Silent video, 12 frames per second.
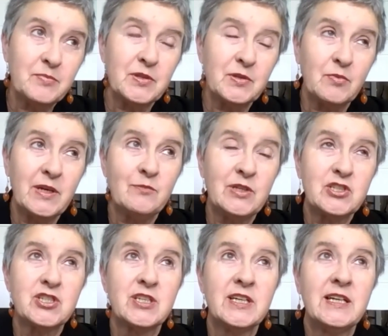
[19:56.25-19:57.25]
the way in
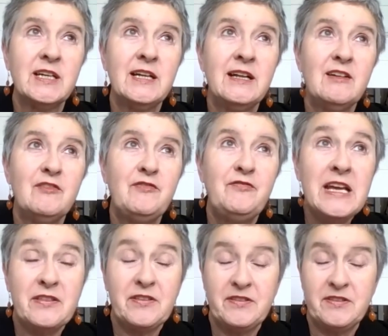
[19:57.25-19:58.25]
which
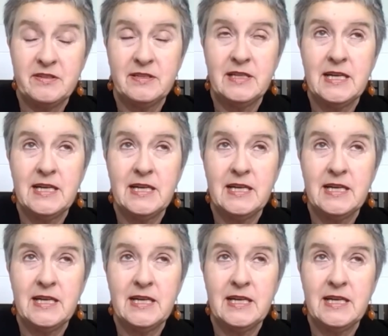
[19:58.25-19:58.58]
faith